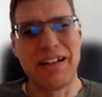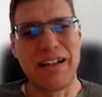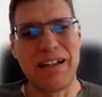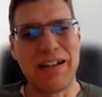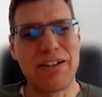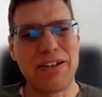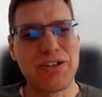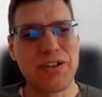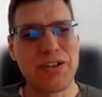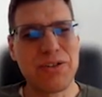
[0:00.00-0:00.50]
I
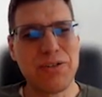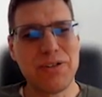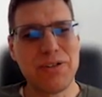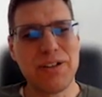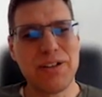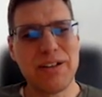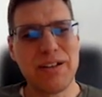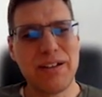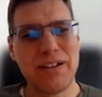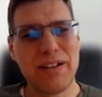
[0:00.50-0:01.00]

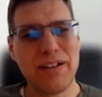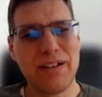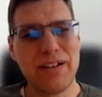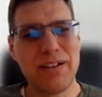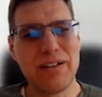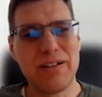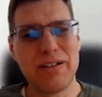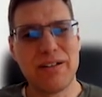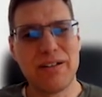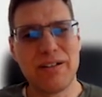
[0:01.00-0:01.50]
excluded
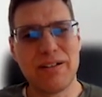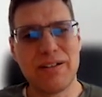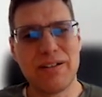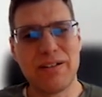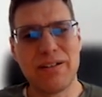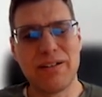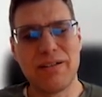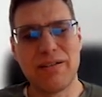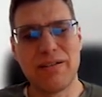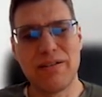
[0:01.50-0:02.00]
here
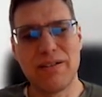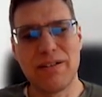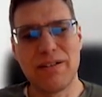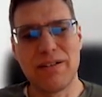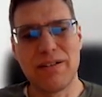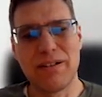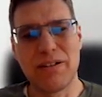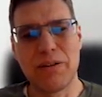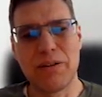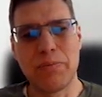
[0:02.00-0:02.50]
the
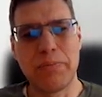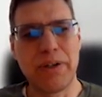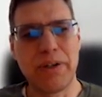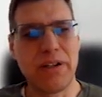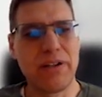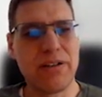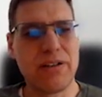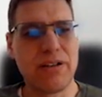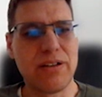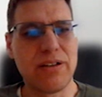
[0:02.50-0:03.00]

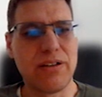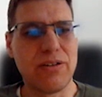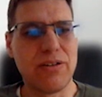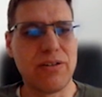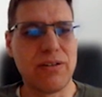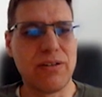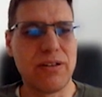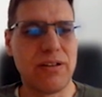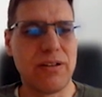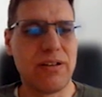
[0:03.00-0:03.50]
comparison
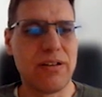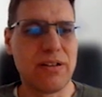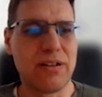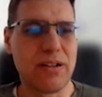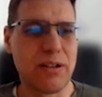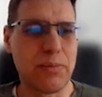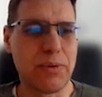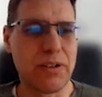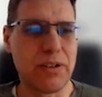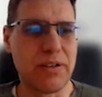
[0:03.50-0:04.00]
on the
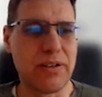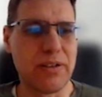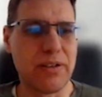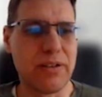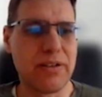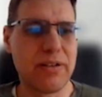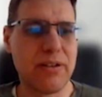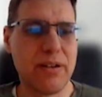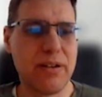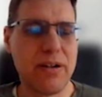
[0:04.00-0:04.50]

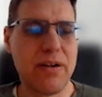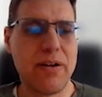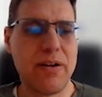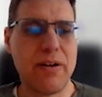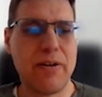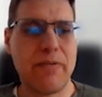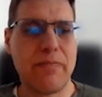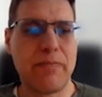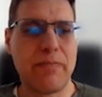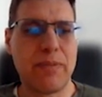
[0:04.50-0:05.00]
descriptions,
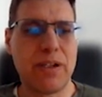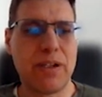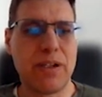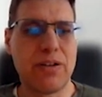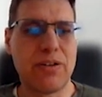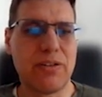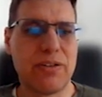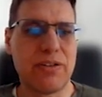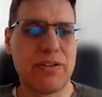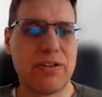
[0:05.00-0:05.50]

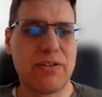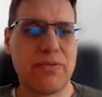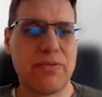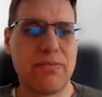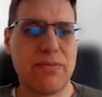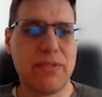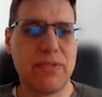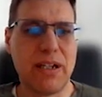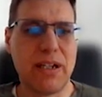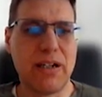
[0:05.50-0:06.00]
because
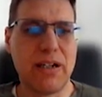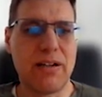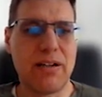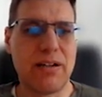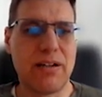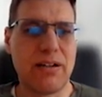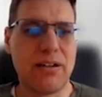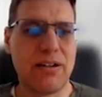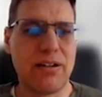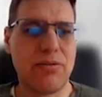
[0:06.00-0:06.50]

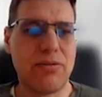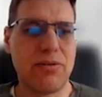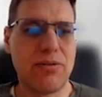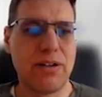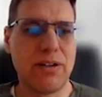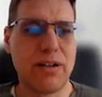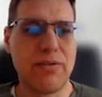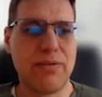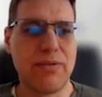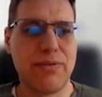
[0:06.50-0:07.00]
there
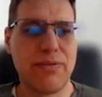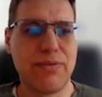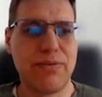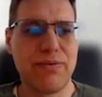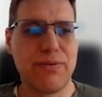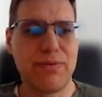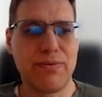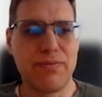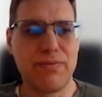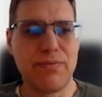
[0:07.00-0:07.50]
you have
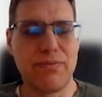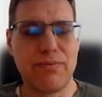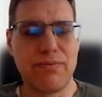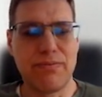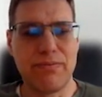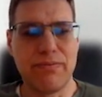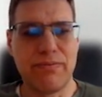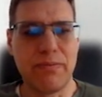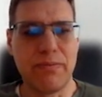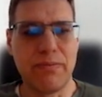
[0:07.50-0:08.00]

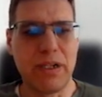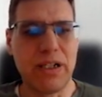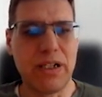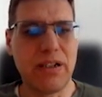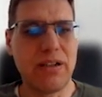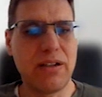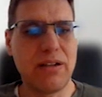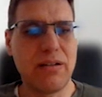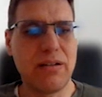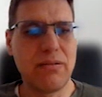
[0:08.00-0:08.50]

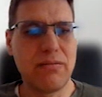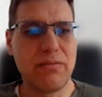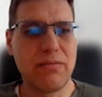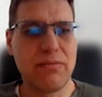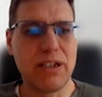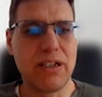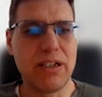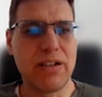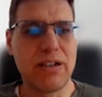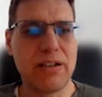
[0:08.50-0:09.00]
many
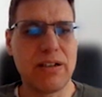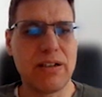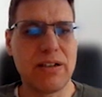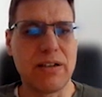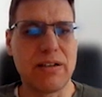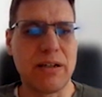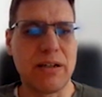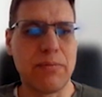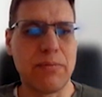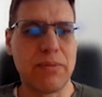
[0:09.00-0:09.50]
things,
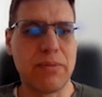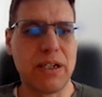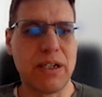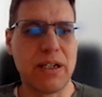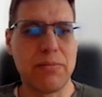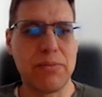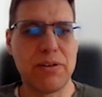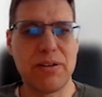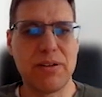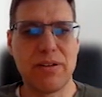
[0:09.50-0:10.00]
and
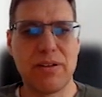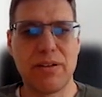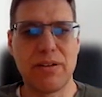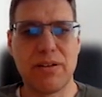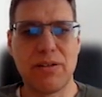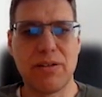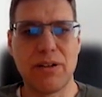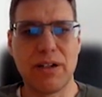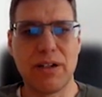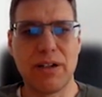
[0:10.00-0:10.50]
sometimes
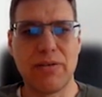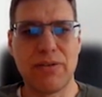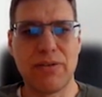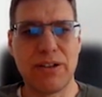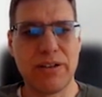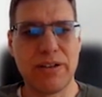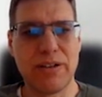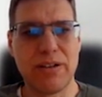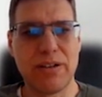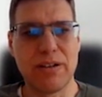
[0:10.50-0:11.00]
you have
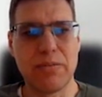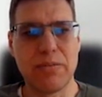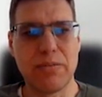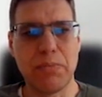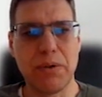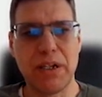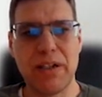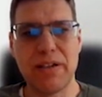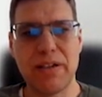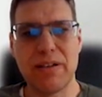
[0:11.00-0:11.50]
just a
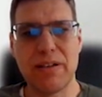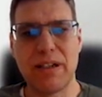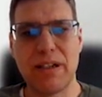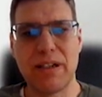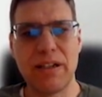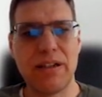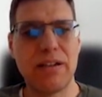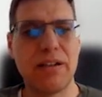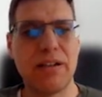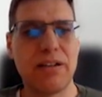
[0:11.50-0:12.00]
space
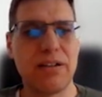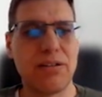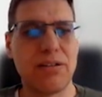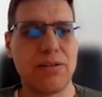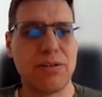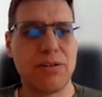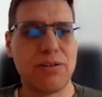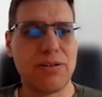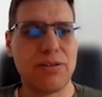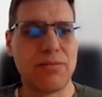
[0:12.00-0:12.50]

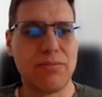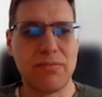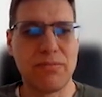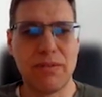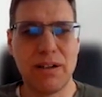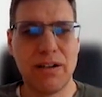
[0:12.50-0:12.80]
deleted or